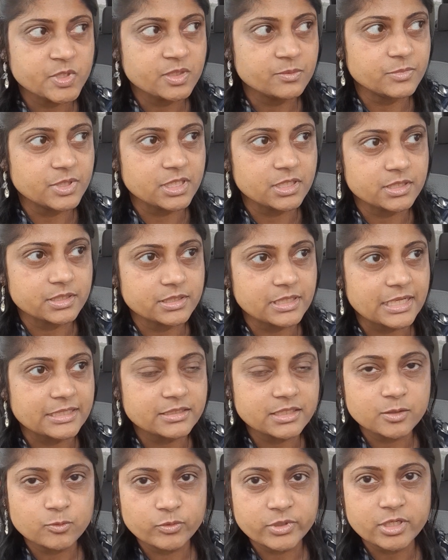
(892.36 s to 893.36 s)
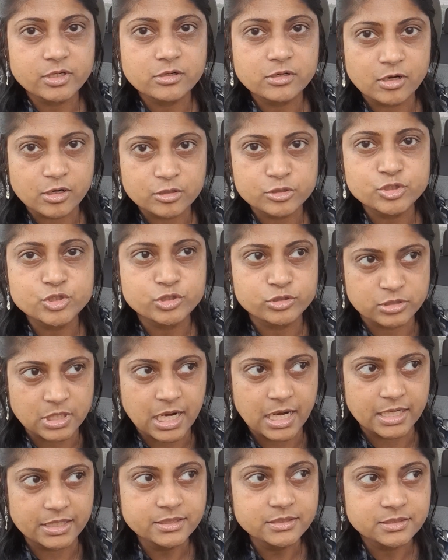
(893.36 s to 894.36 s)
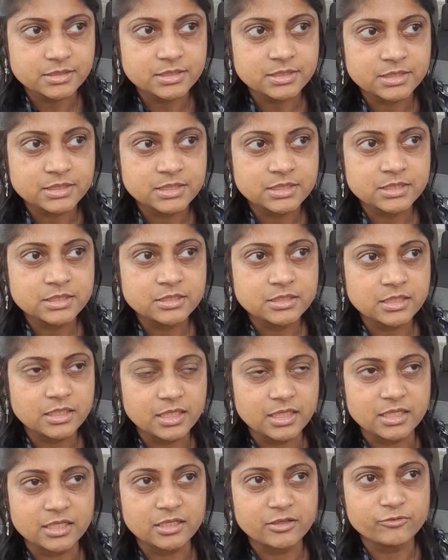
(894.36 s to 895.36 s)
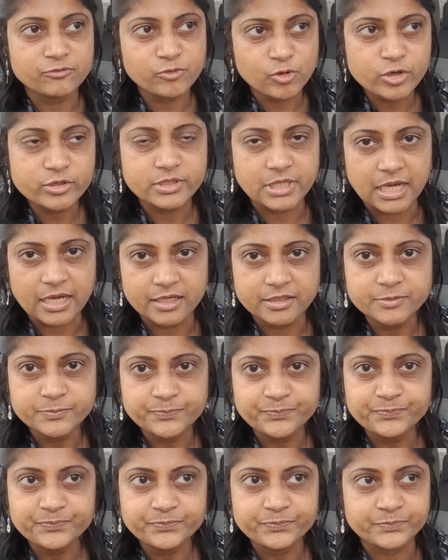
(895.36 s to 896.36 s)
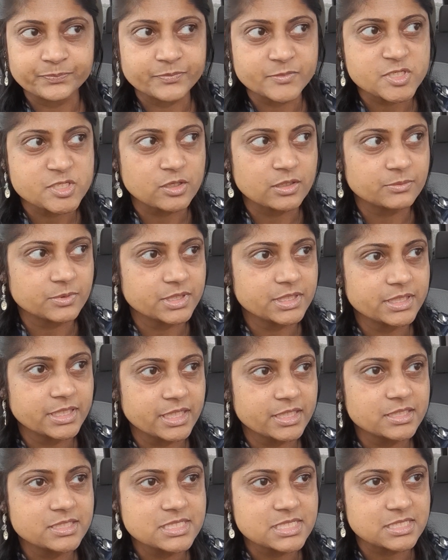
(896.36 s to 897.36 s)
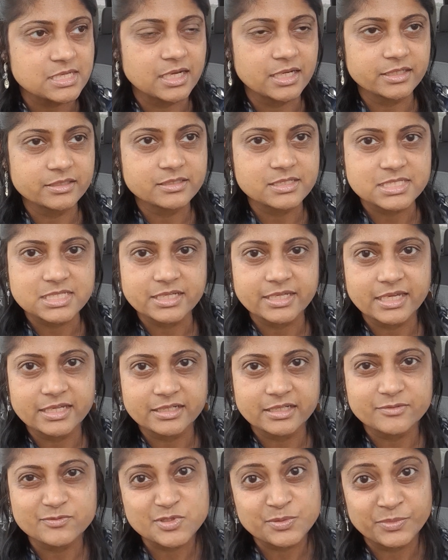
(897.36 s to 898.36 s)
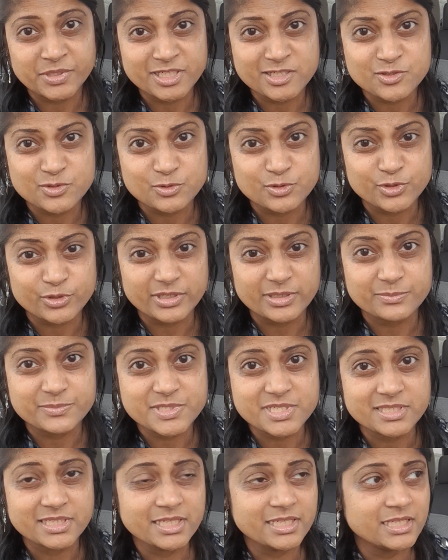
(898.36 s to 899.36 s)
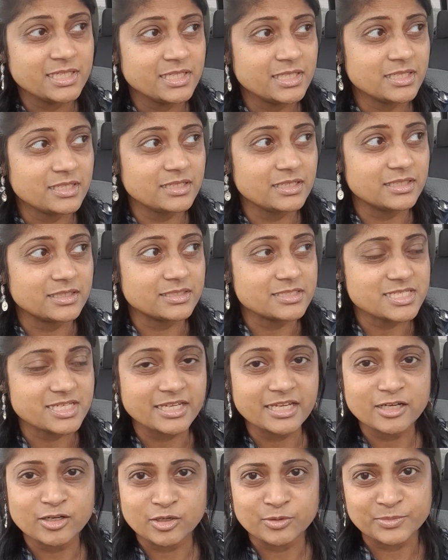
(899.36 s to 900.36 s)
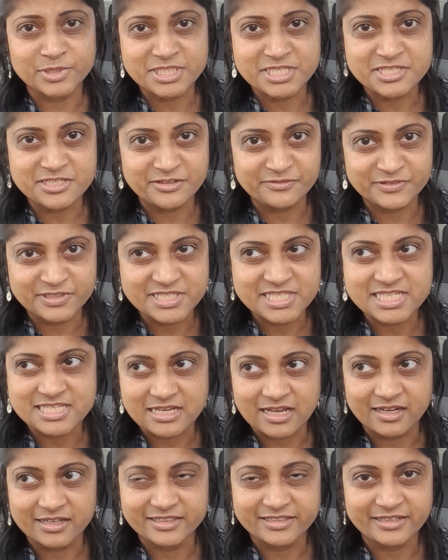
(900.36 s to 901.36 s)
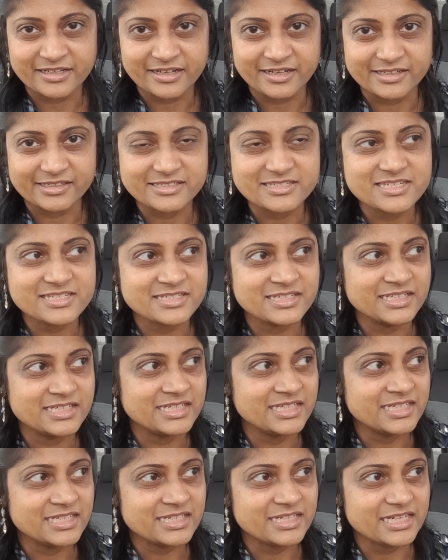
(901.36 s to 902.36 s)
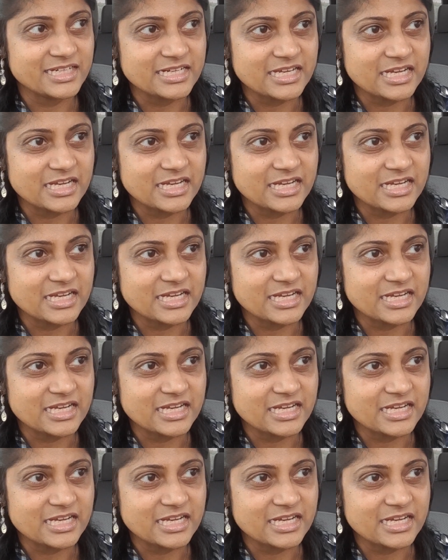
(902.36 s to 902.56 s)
But I think we are on track. for that. So I'm gonna head inside because again I have to make 2 trips to get all my stuff inside, guys, and